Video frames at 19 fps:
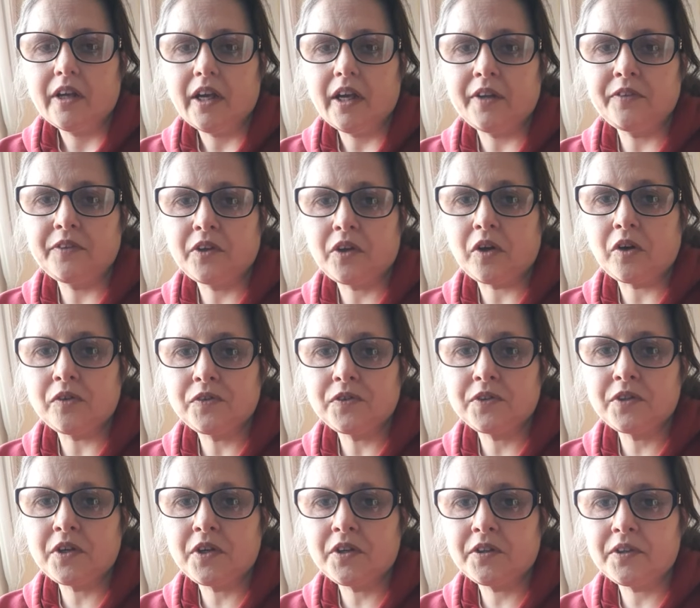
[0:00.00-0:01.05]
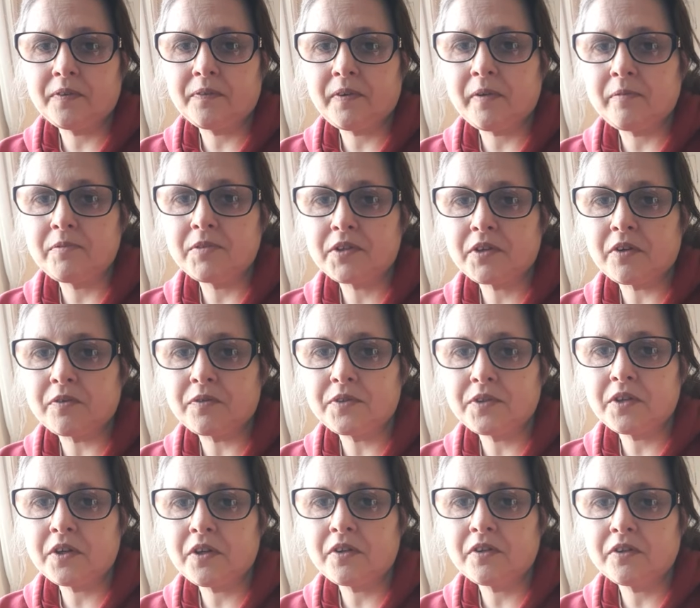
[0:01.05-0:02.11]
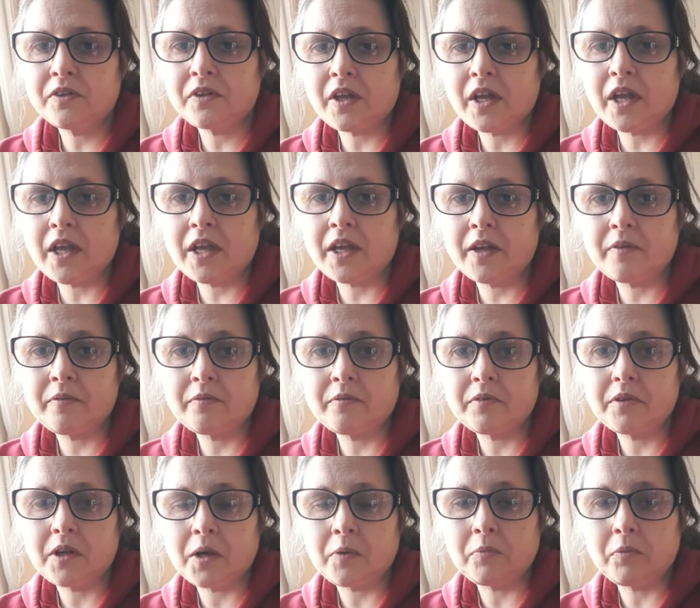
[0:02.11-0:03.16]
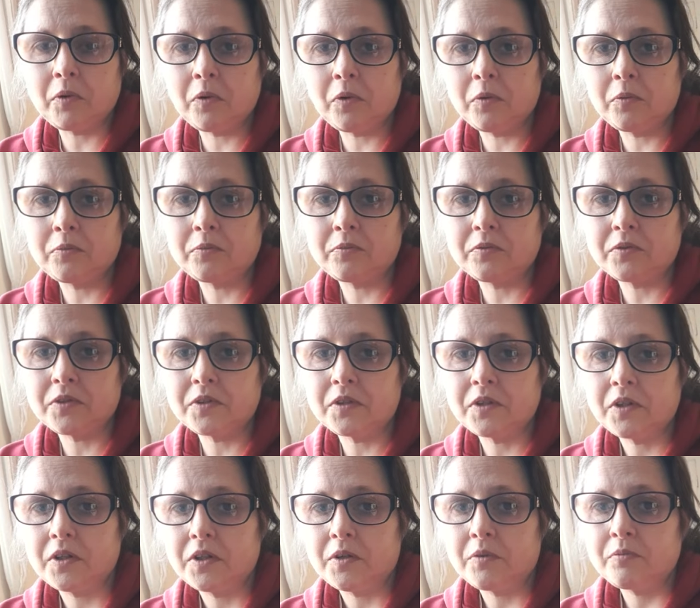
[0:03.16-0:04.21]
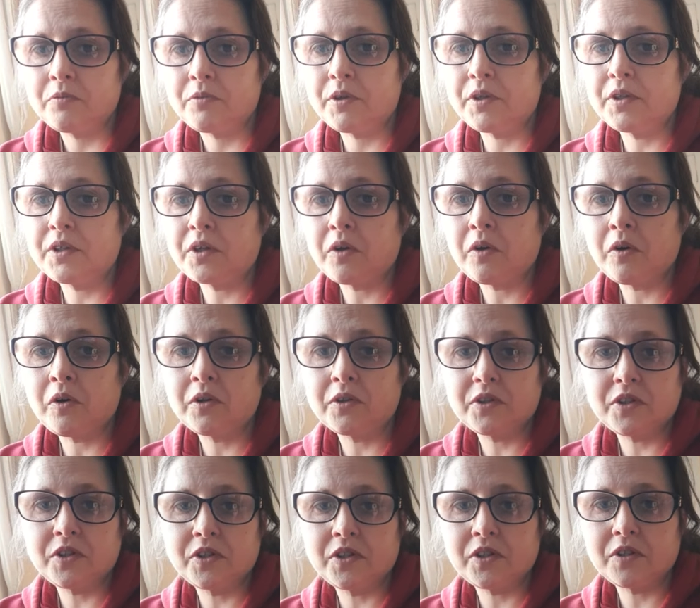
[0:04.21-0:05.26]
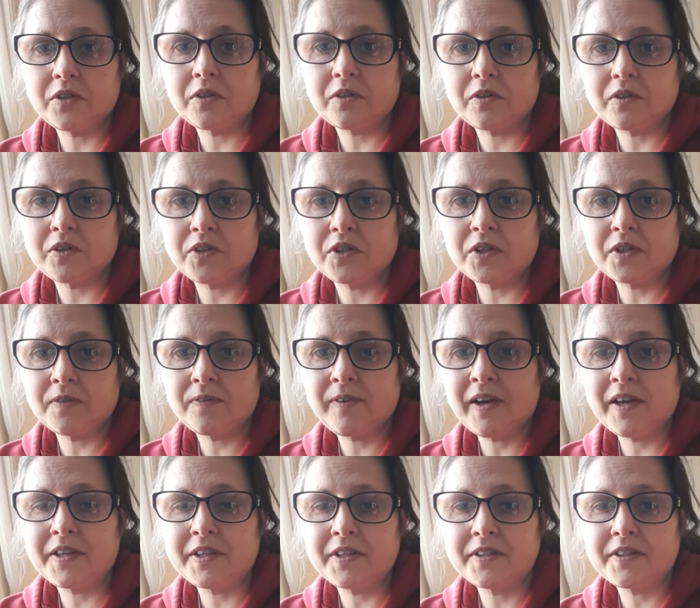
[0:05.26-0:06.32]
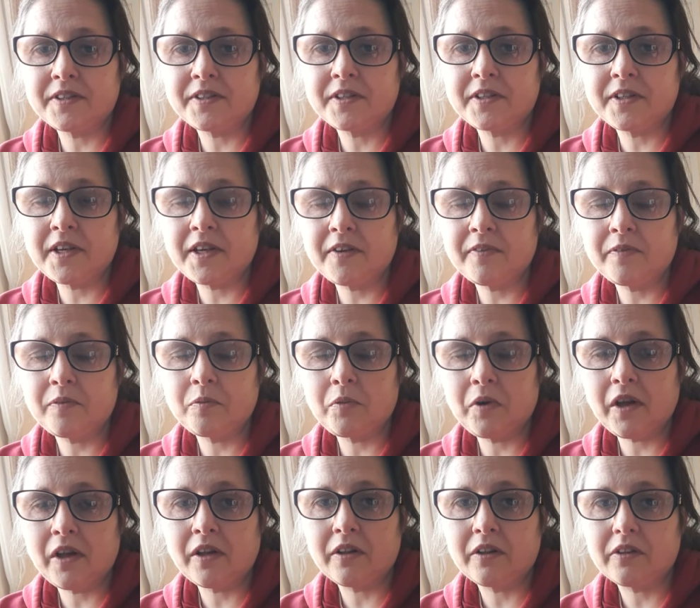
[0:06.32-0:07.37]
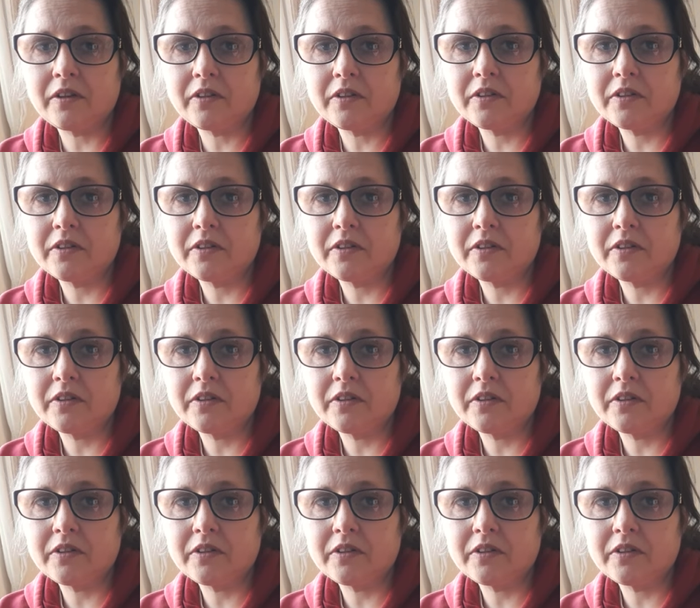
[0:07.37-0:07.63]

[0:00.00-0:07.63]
And the concern, the family's concerned. I'm hoping, praying to God, she's fine and safe and well.